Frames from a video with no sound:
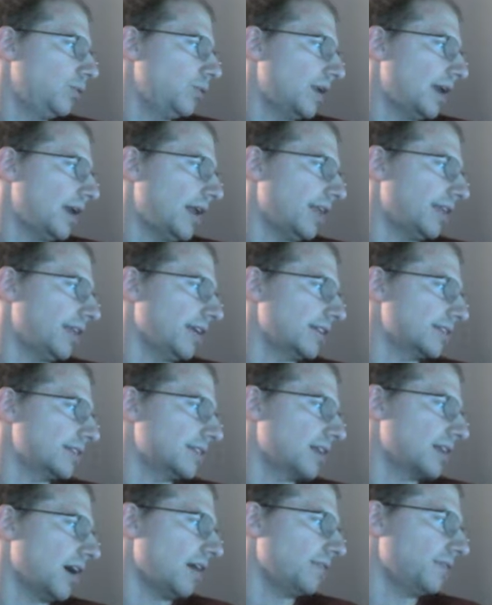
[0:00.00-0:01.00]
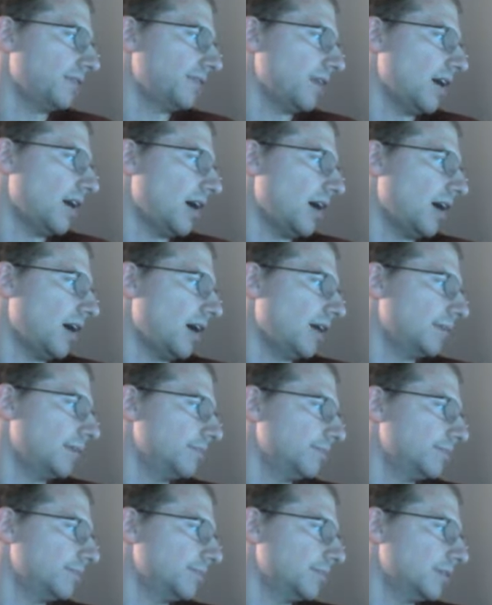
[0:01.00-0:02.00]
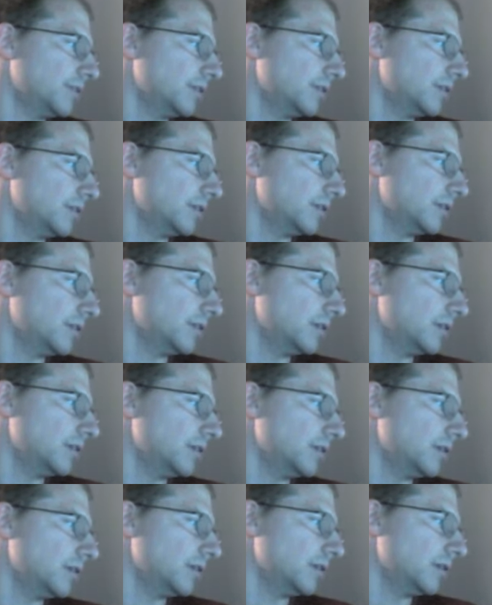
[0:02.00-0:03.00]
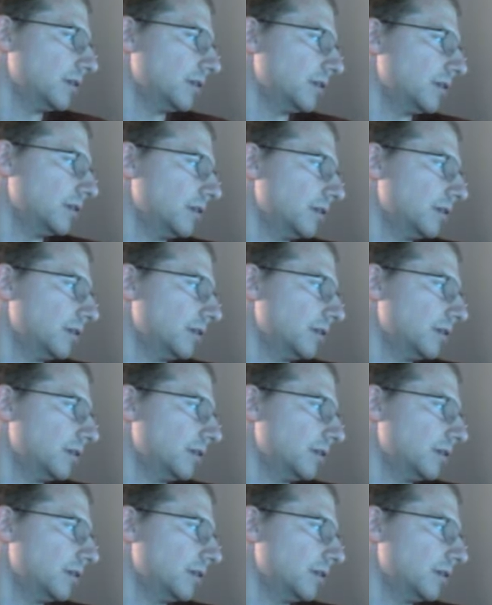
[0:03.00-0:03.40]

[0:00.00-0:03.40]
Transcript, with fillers: and I think it's tough. Um, oh,